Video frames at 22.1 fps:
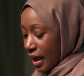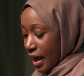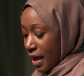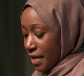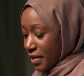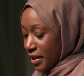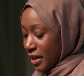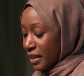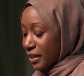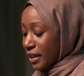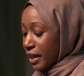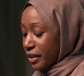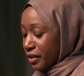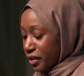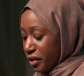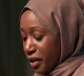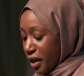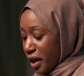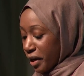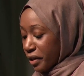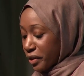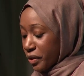And then I'd like to
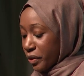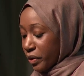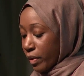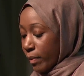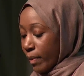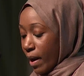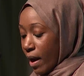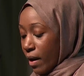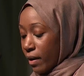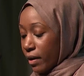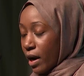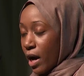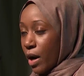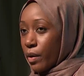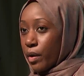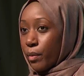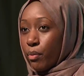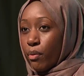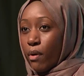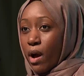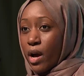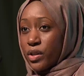talk to you about our
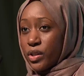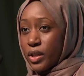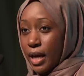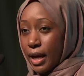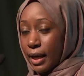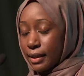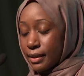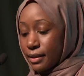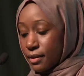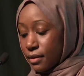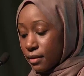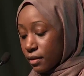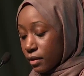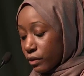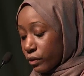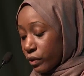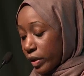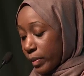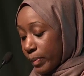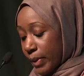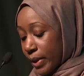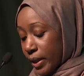project,
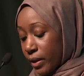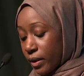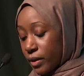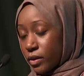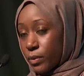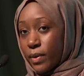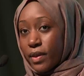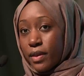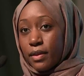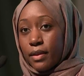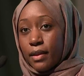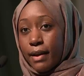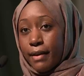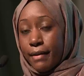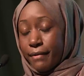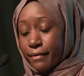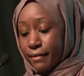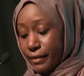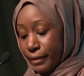Rebuild with Love,